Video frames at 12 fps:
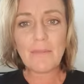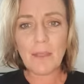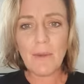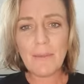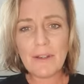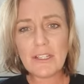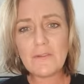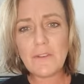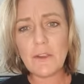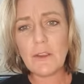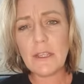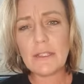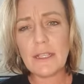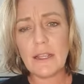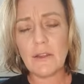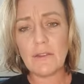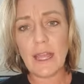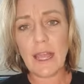And when we're just focusing
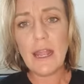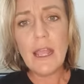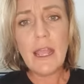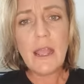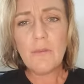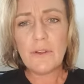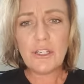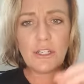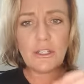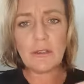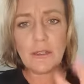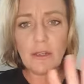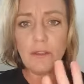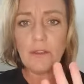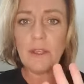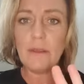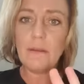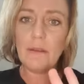on that, which, you know,
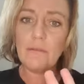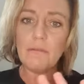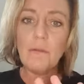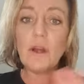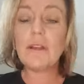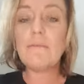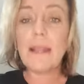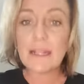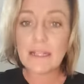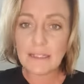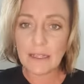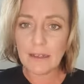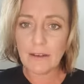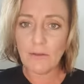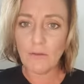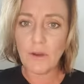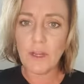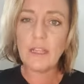the modern medicine
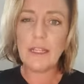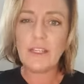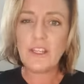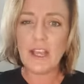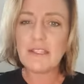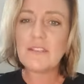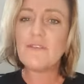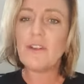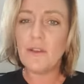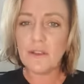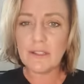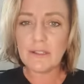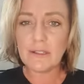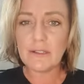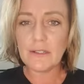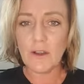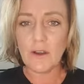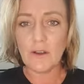really just
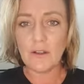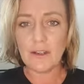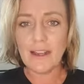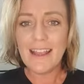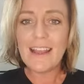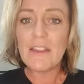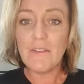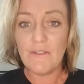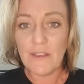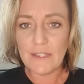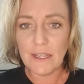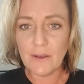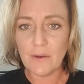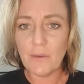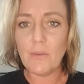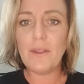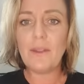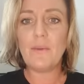focuses on the physical,
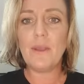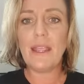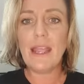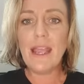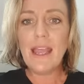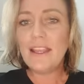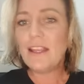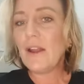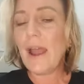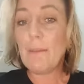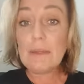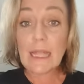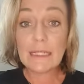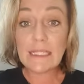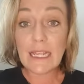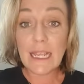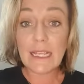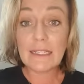whether we, you know, our blood
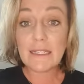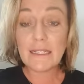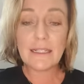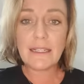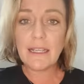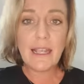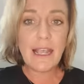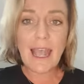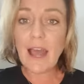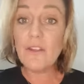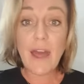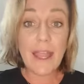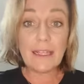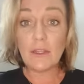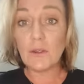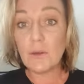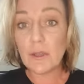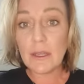tests, how they
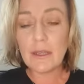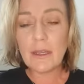look,